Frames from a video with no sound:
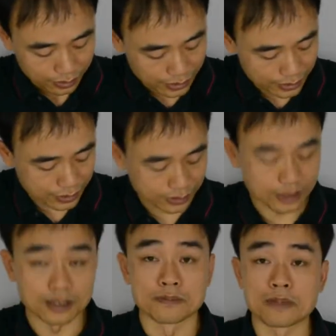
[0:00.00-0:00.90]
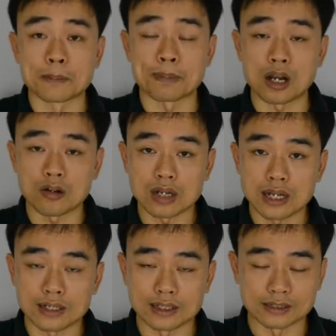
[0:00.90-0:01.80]
This is the power
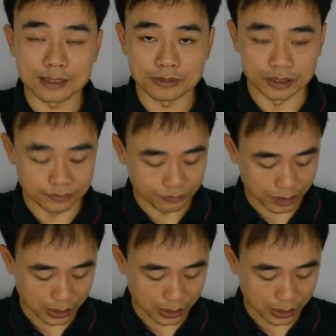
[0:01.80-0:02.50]
line adapter.